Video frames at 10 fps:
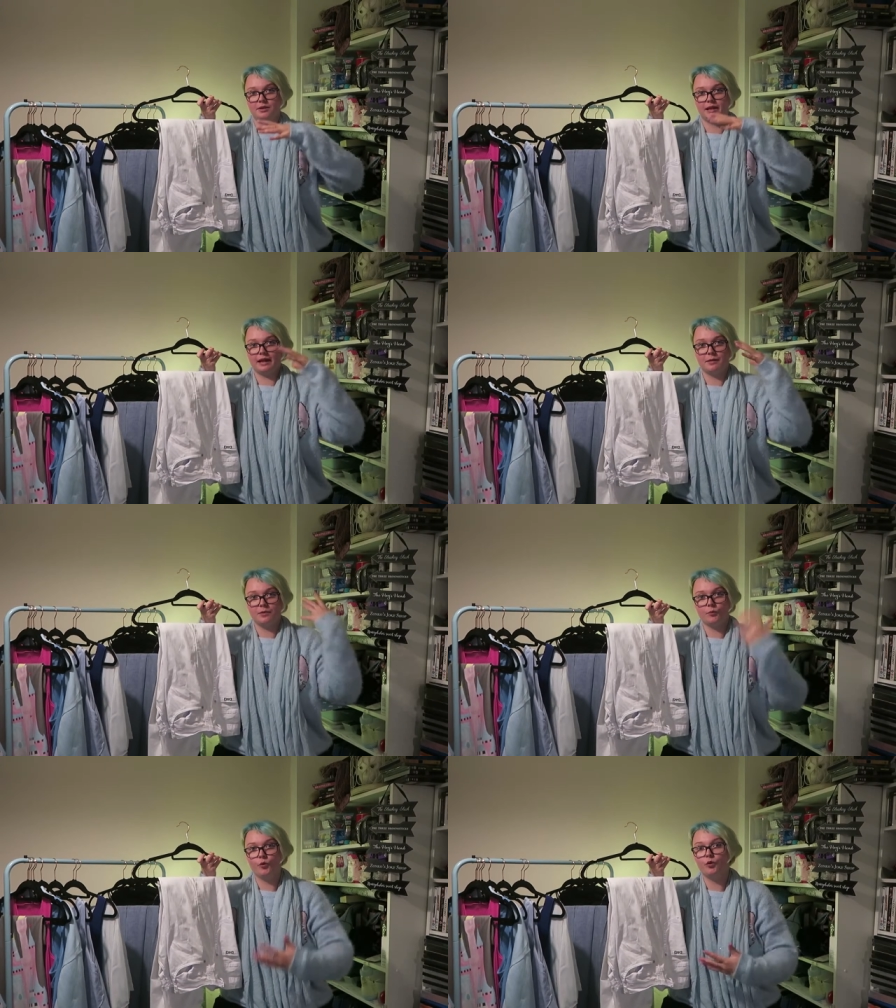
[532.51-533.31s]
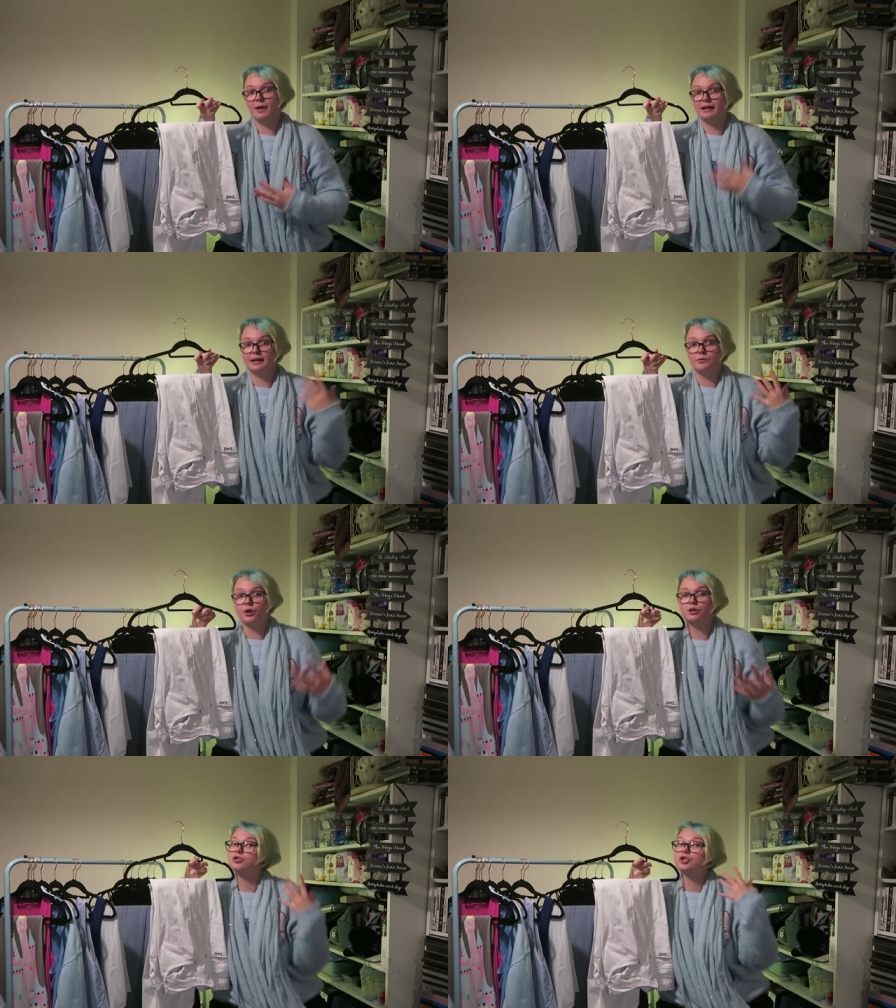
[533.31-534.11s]
They kept me warm and they
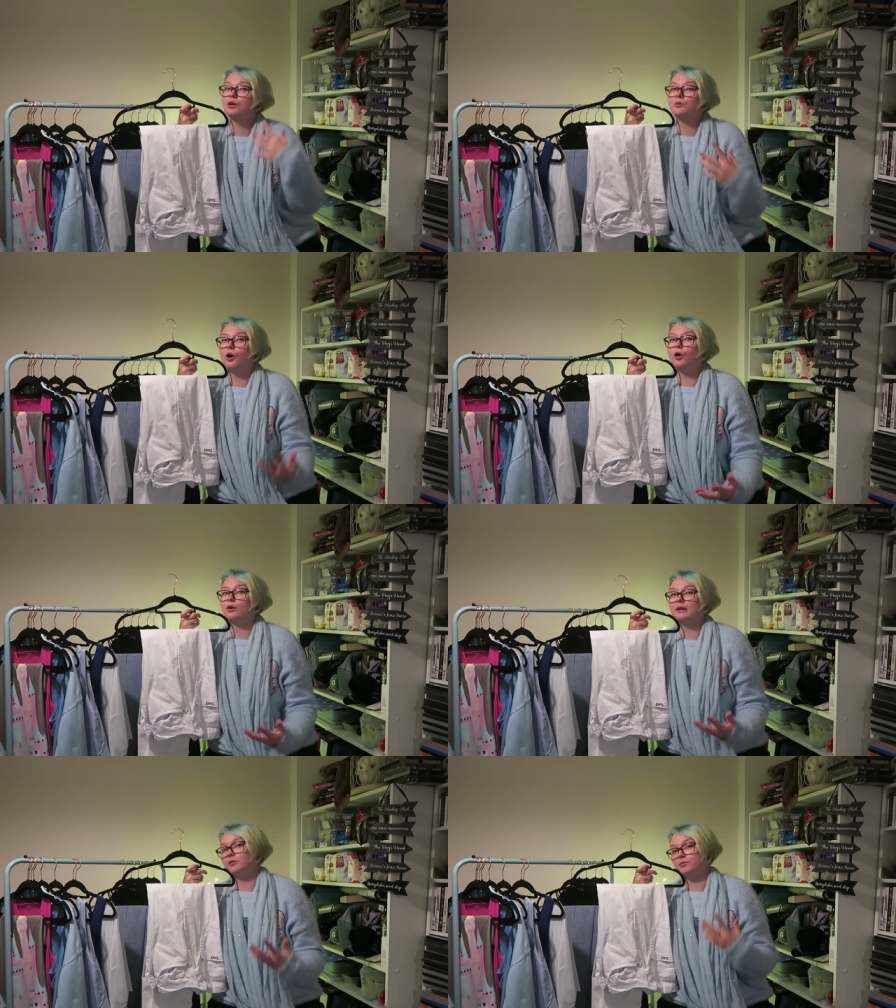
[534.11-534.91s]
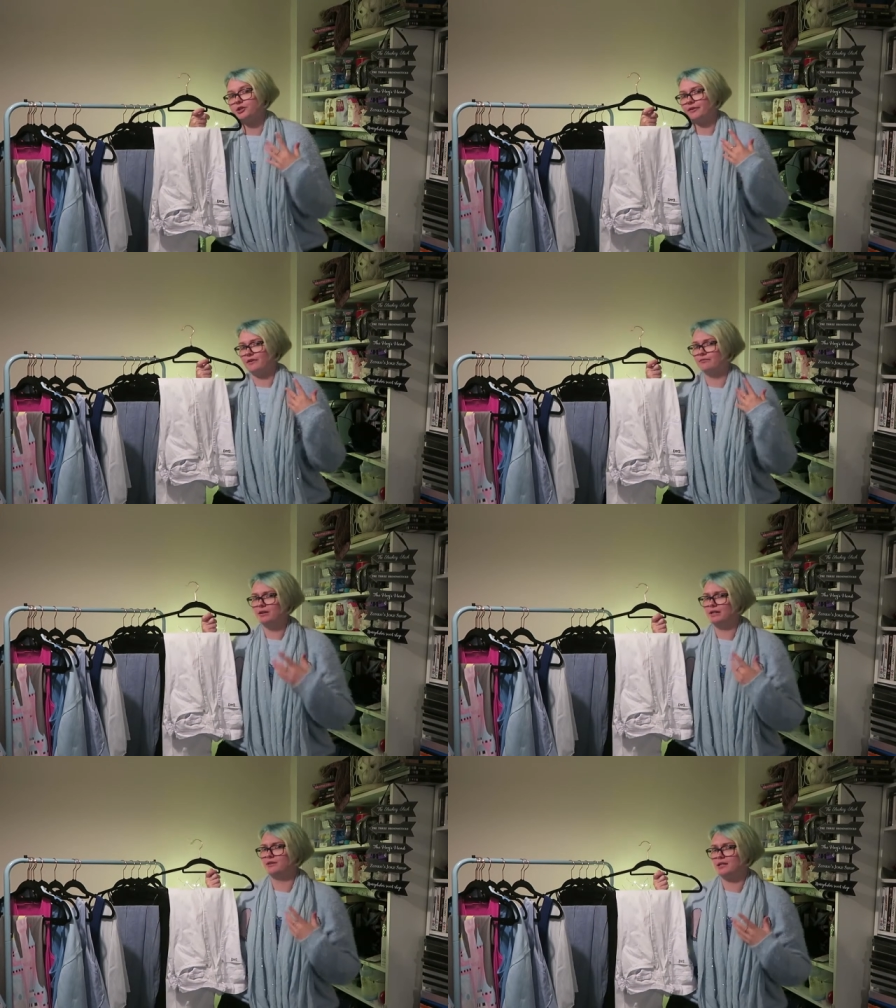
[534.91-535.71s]
weren't too hot either, which I found
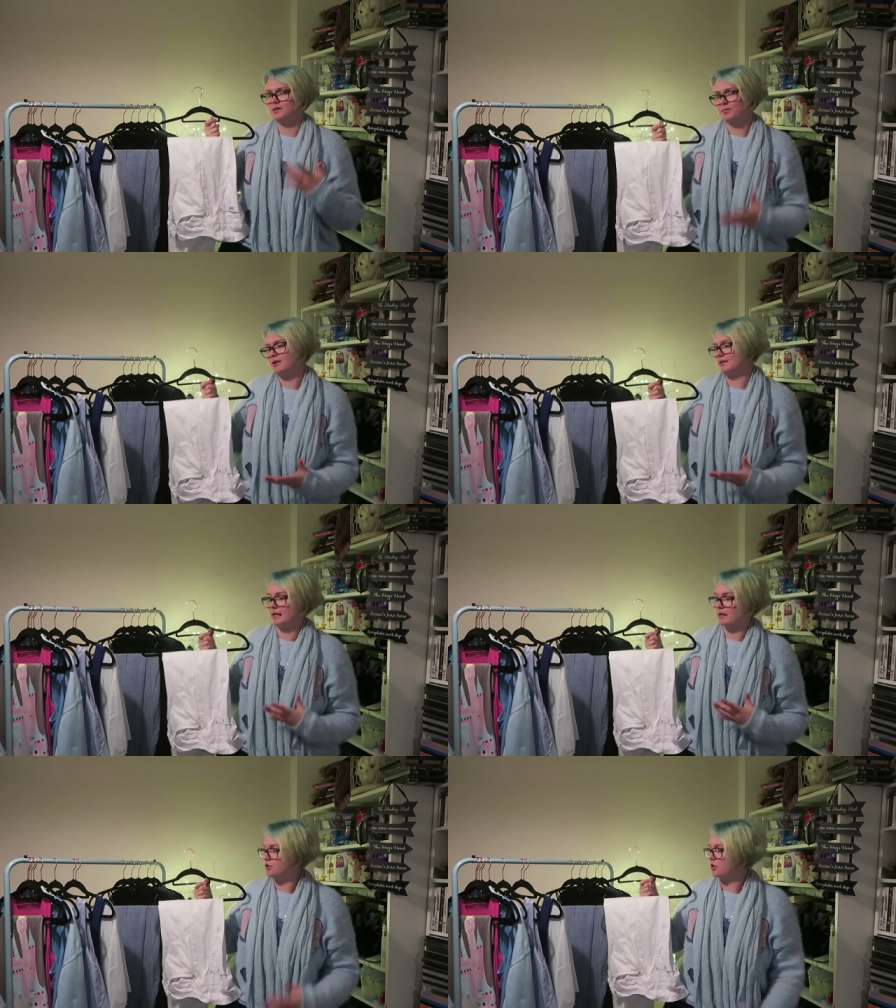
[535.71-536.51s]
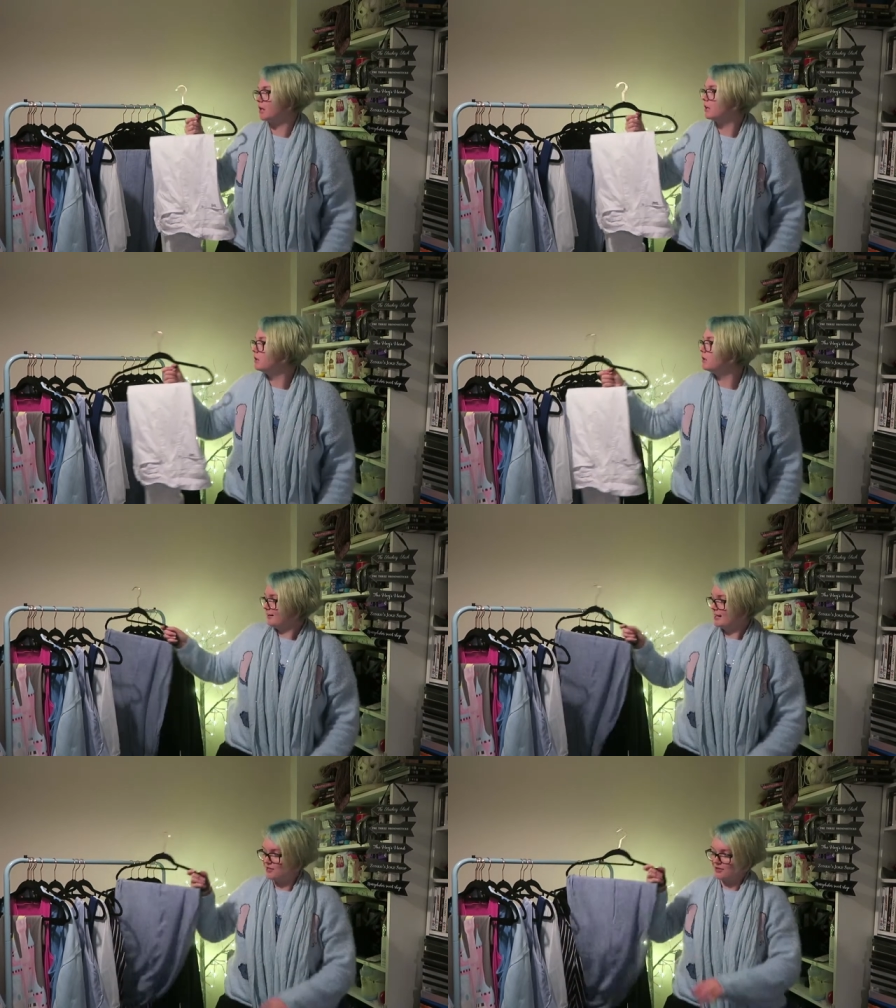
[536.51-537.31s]
really, really surprising actually.
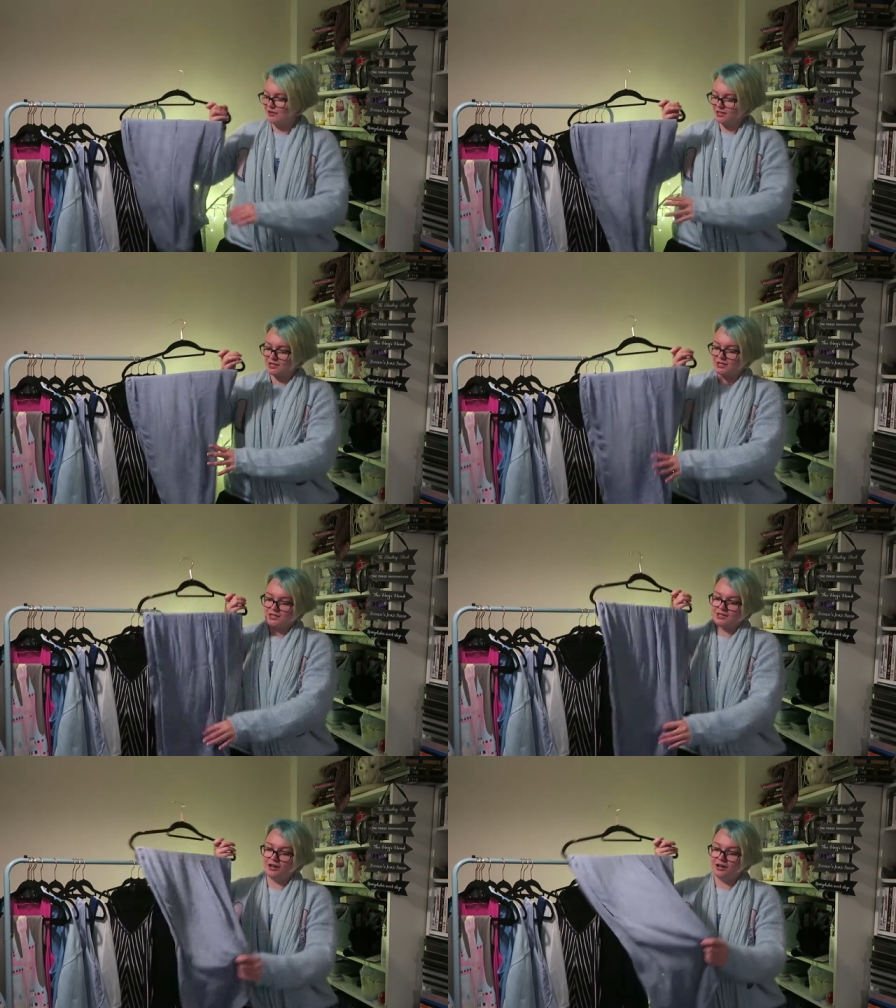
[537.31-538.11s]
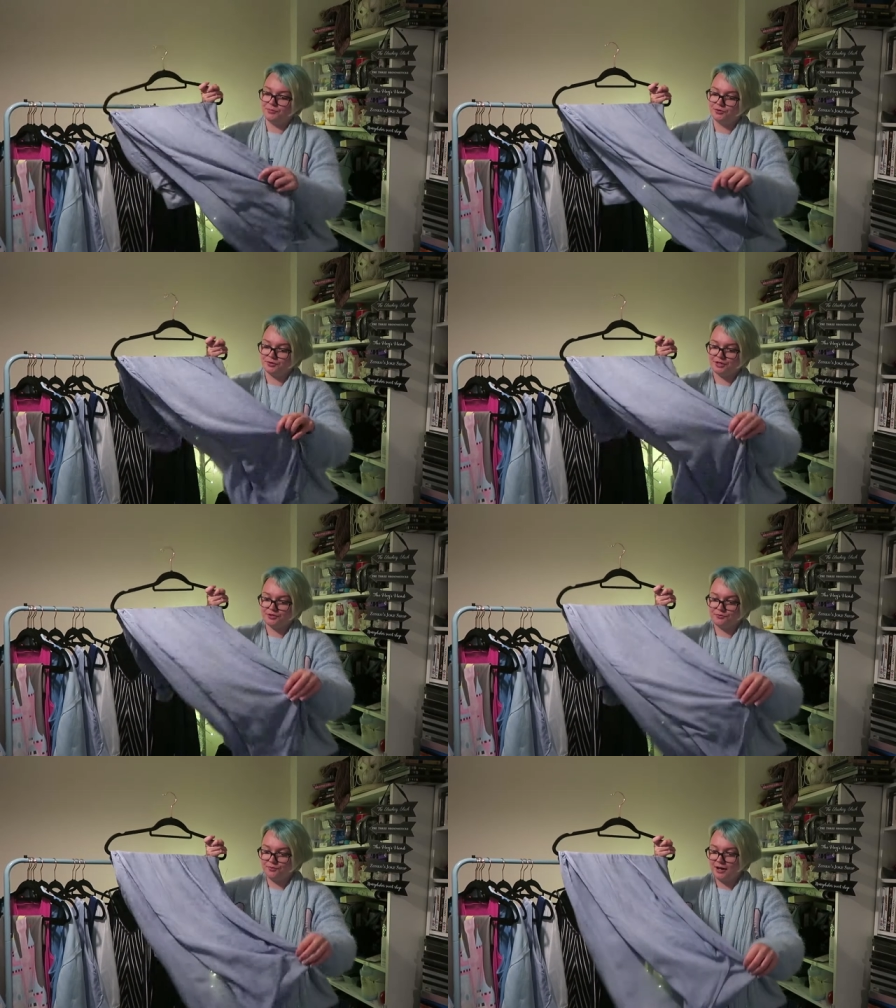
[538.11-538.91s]
These trousers I bought
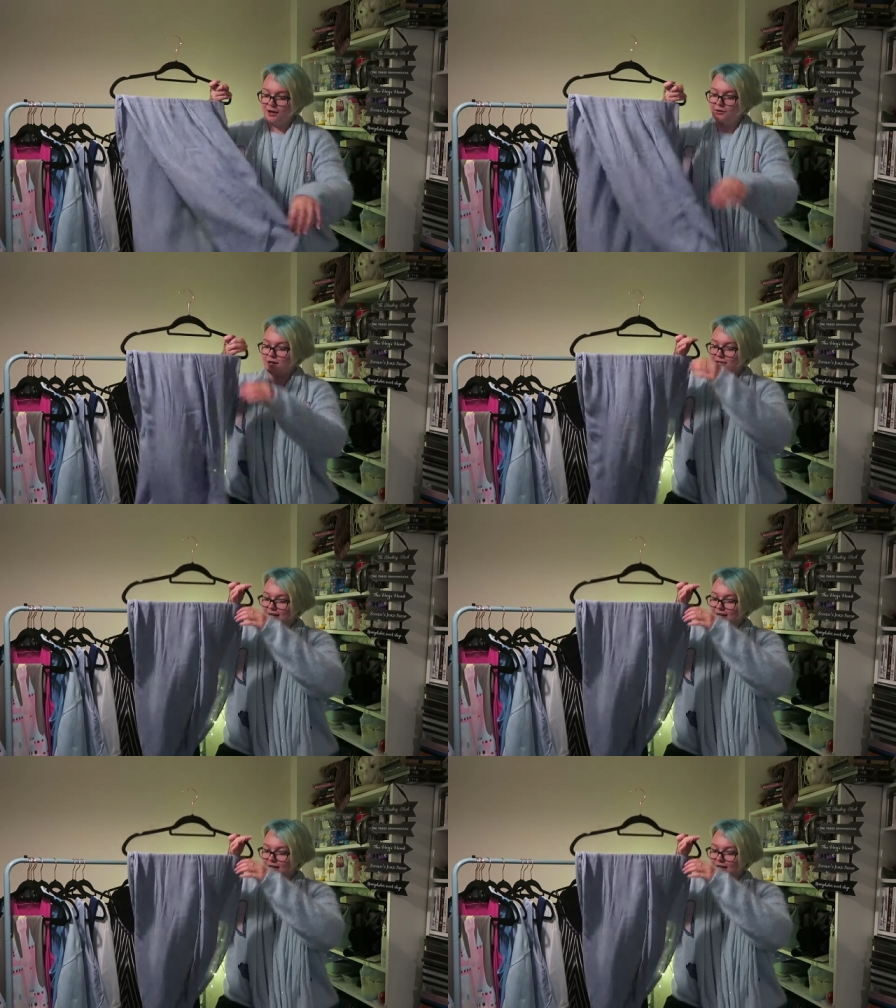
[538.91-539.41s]
as well.